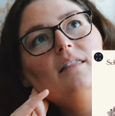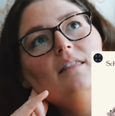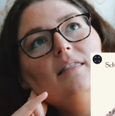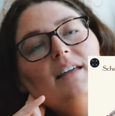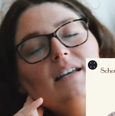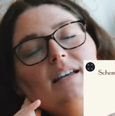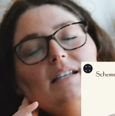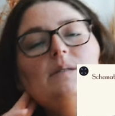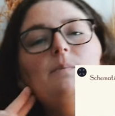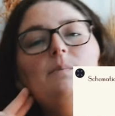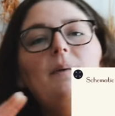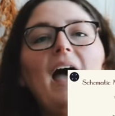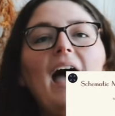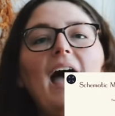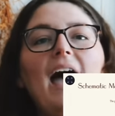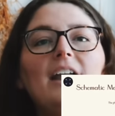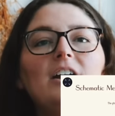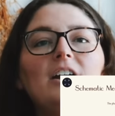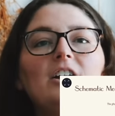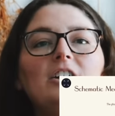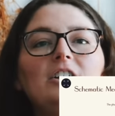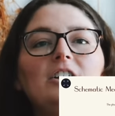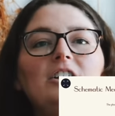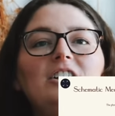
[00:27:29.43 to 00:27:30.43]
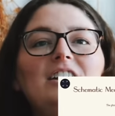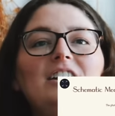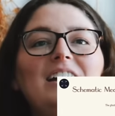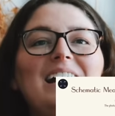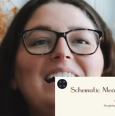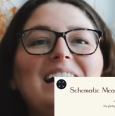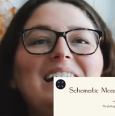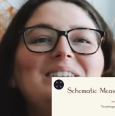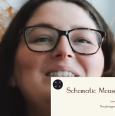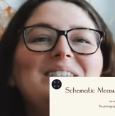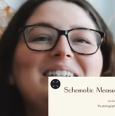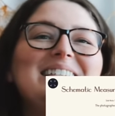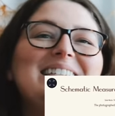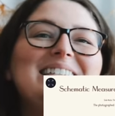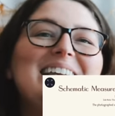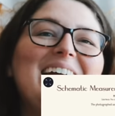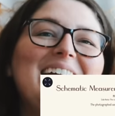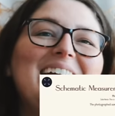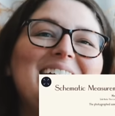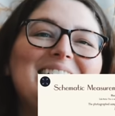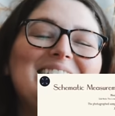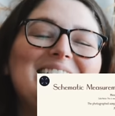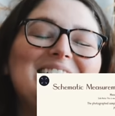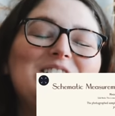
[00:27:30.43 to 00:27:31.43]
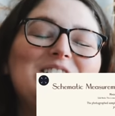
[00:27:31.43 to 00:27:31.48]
this pattern, I would say, is